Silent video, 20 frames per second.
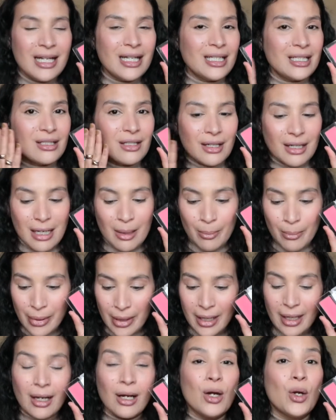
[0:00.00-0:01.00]
It's gonna
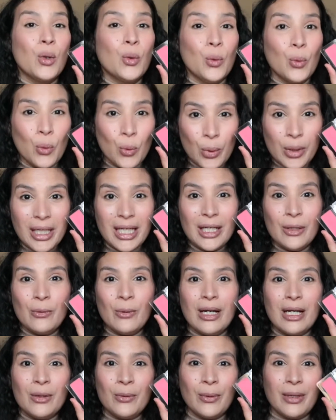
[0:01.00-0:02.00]
pair really
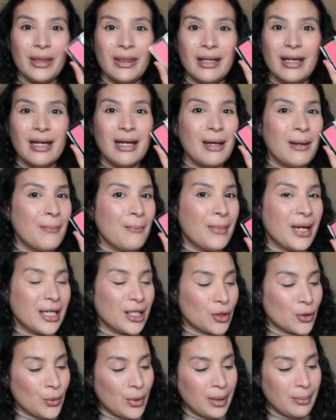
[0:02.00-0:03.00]
well with my
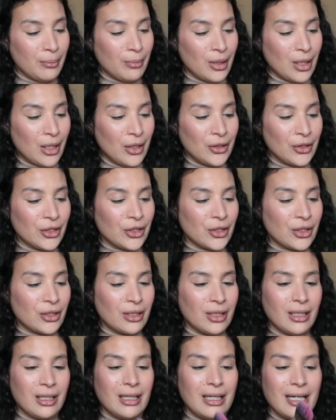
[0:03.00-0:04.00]
cream blush,
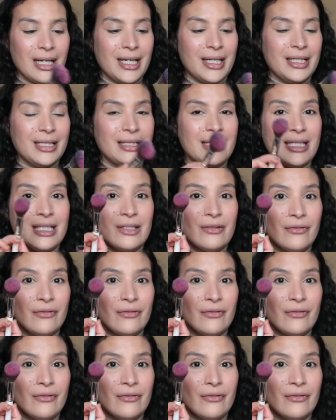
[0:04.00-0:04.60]
and it is